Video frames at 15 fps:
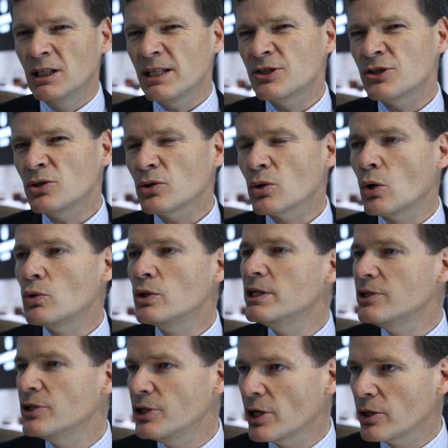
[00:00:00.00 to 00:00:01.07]
It's not
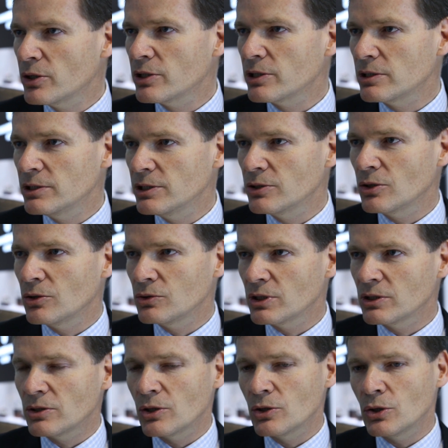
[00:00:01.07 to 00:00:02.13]
only the younger, you know,
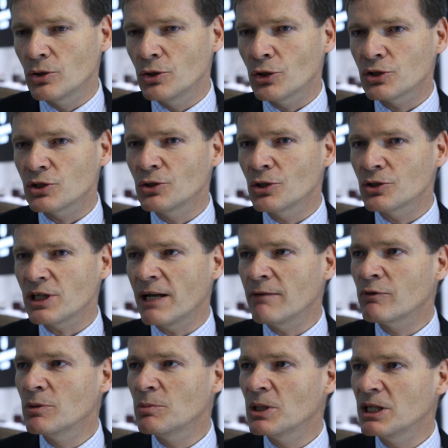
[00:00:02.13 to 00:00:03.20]
there are not
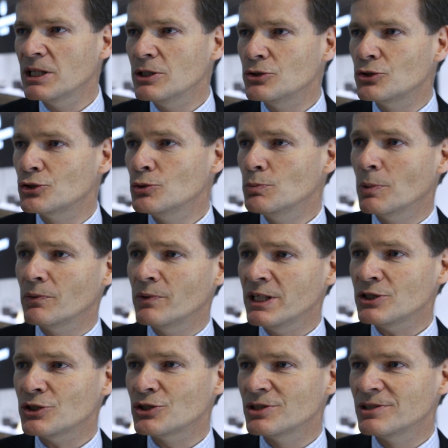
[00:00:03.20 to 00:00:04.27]
everybody is super
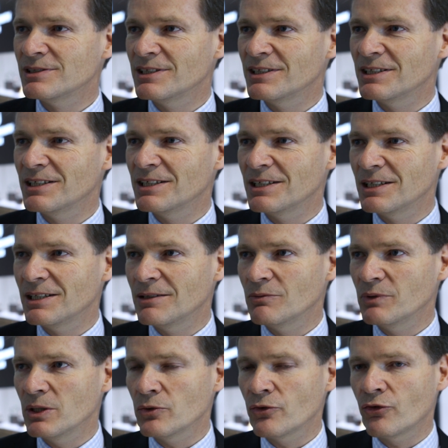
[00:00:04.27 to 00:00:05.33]
rich.
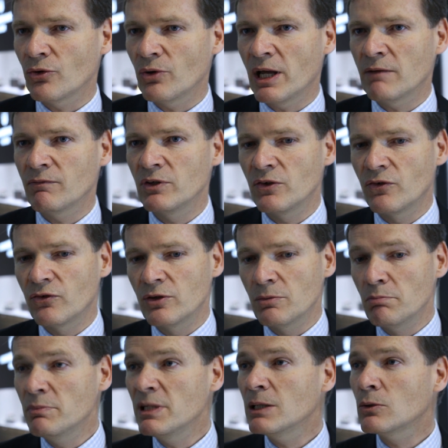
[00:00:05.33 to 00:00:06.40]
We also have
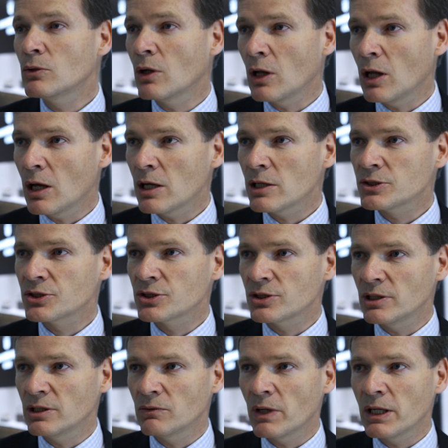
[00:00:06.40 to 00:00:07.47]
the middle
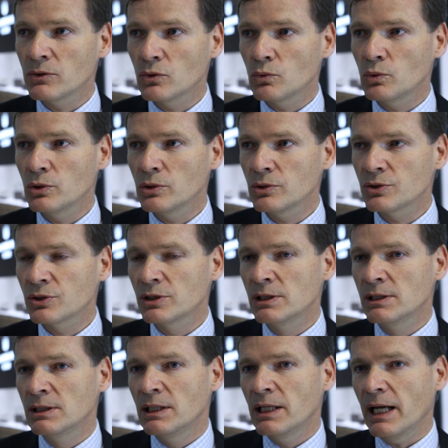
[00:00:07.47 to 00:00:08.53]
class around the world,
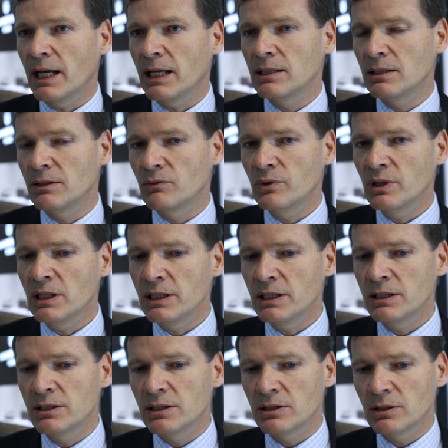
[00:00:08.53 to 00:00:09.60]
and
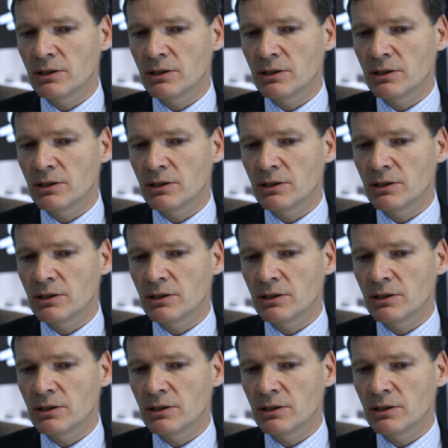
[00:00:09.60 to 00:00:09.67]
really